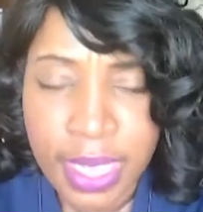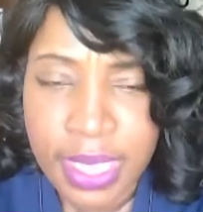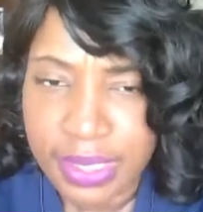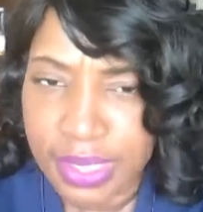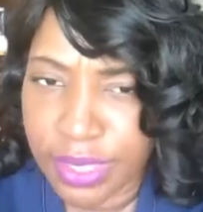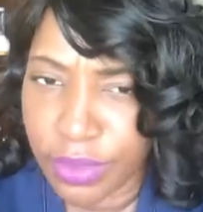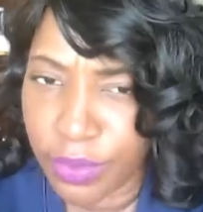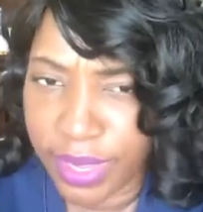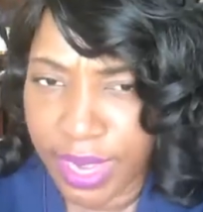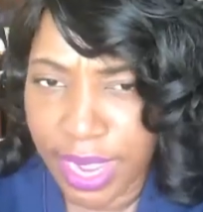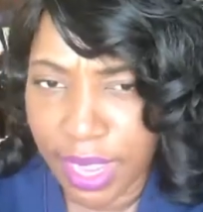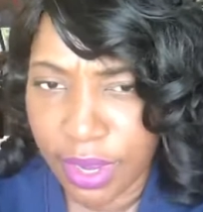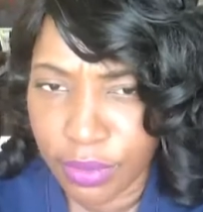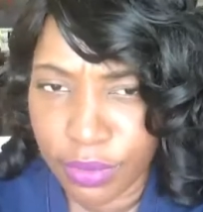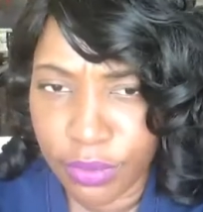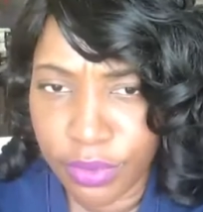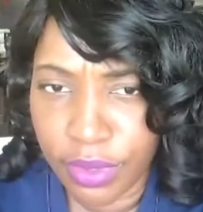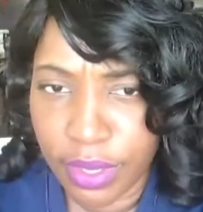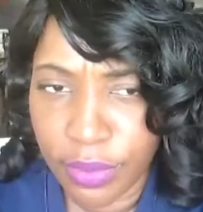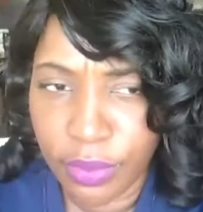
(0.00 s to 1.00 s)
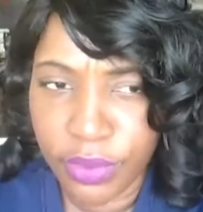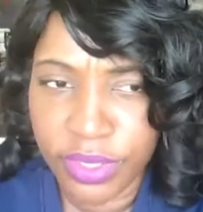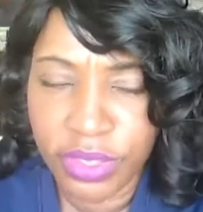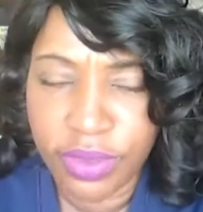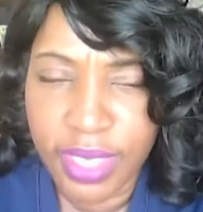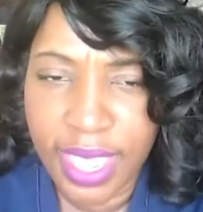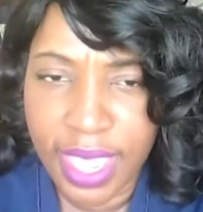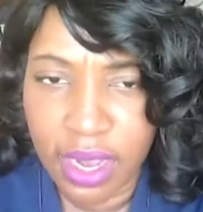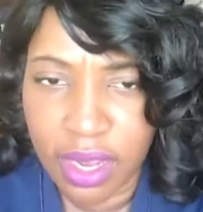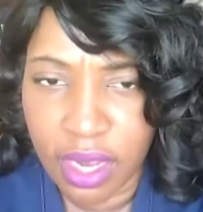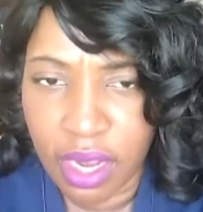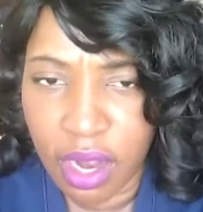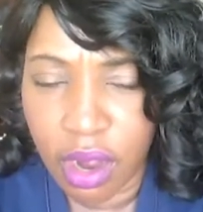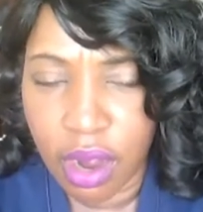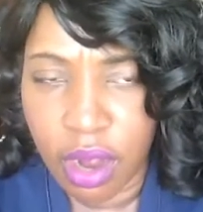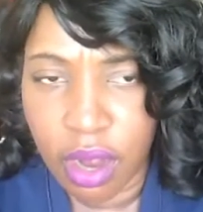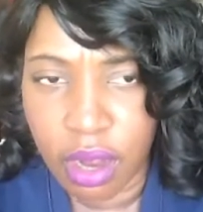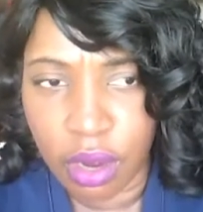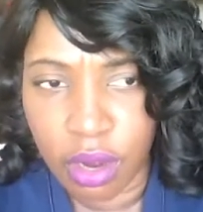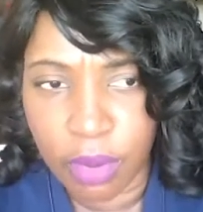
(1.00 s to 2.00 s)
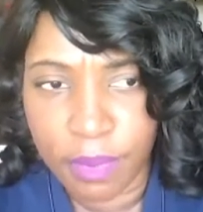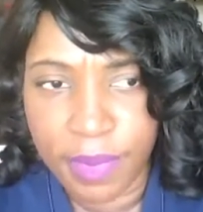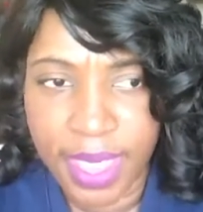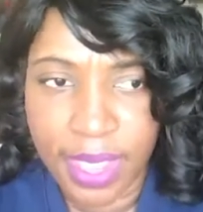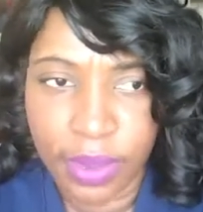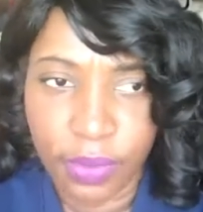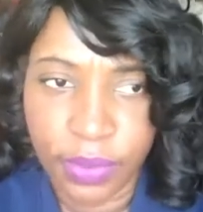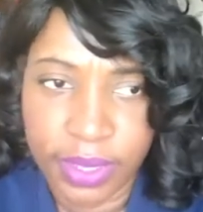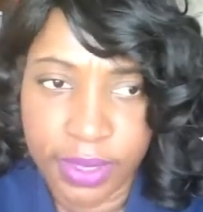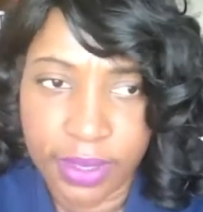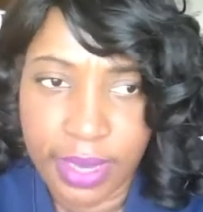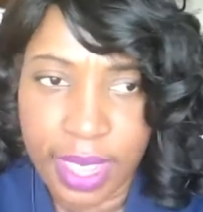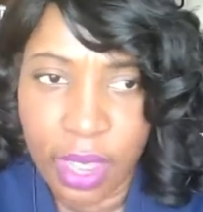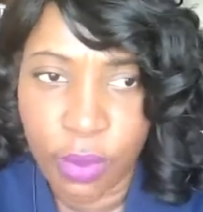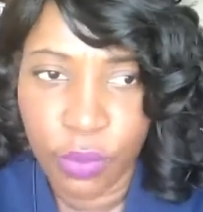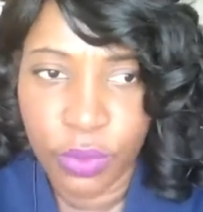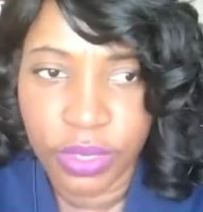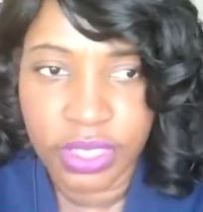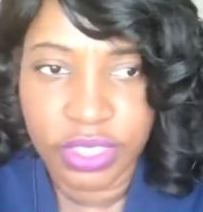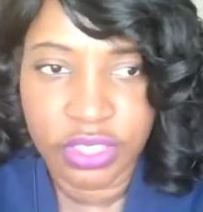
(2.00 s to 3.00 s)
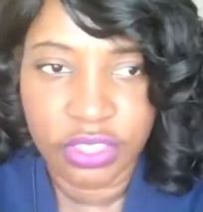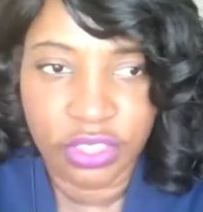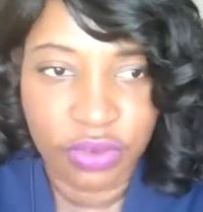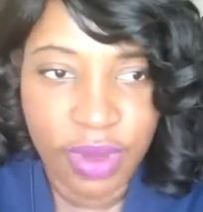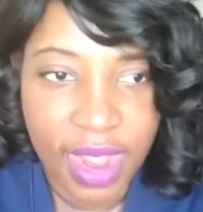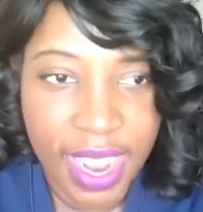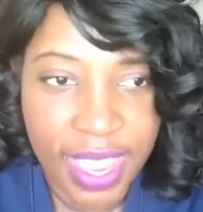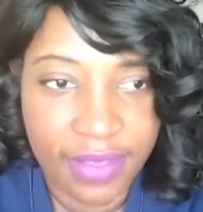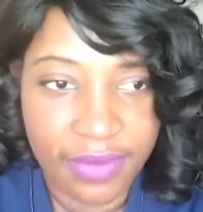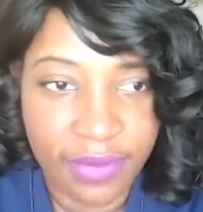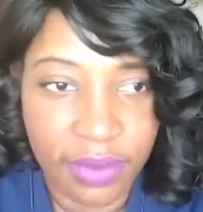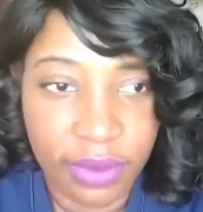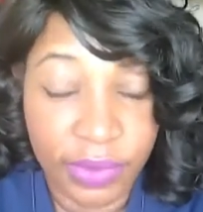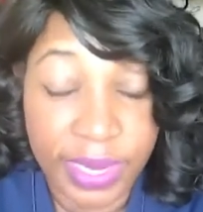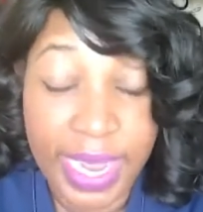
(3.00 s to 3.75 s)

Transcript: See, when I grew up, when you got a car, or back when I was driving,